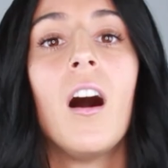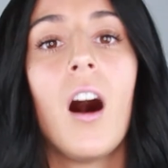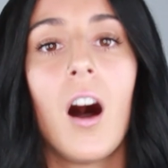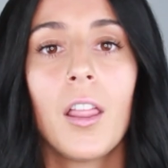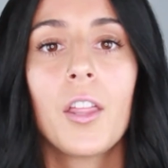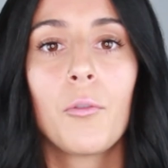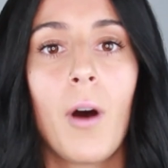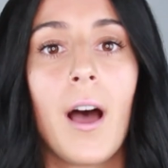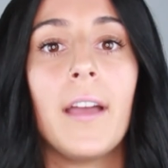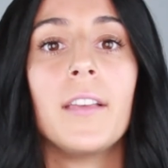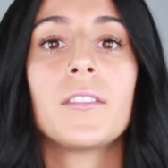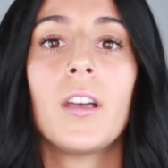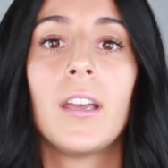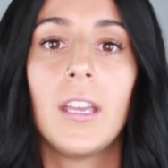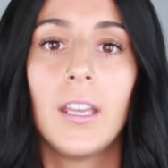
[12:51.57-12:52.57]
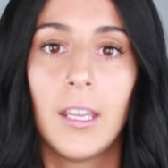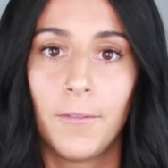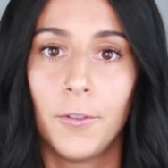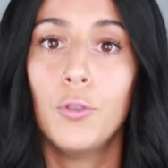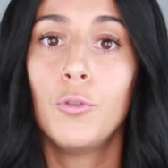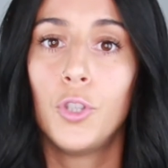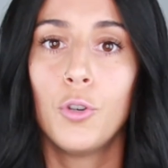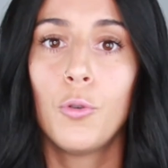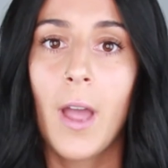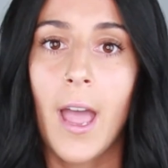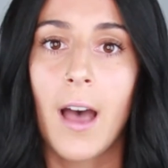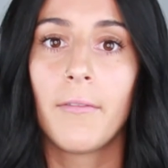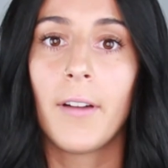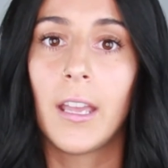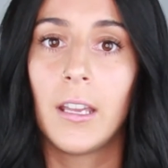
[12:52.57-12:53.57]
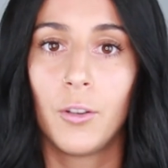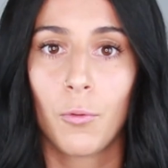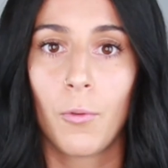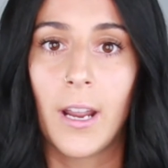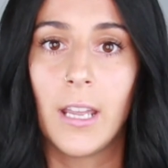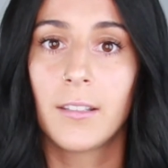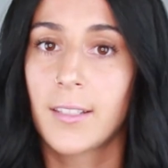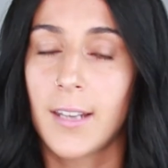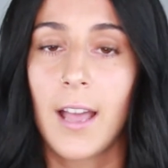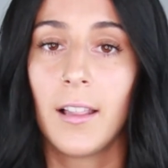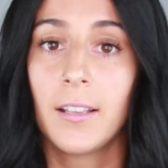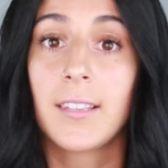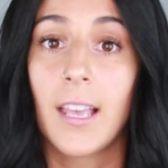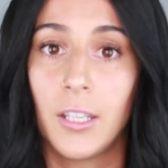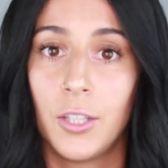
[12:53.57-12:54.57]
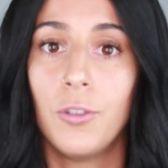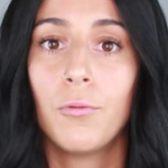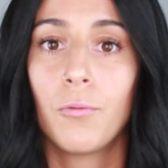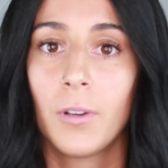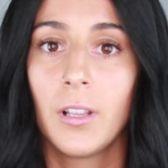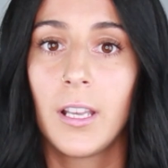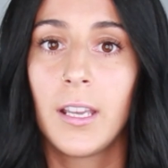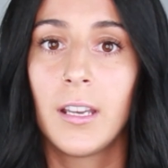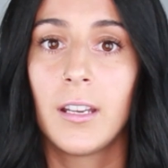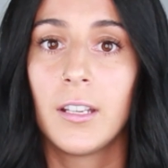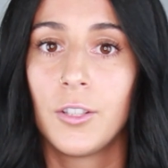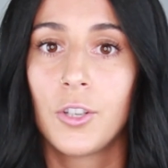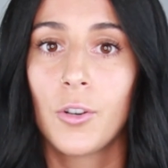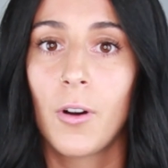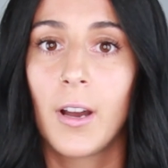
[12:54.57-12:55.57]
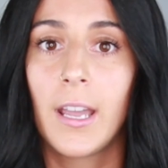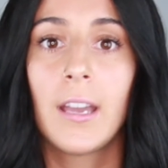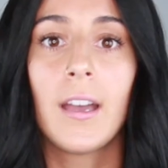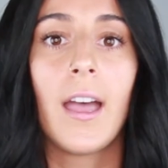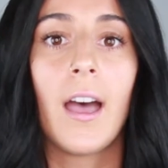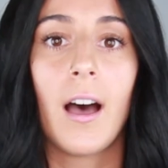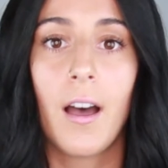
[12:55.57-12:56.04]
Otherwise, if you do have a great stylist that you really enjoy,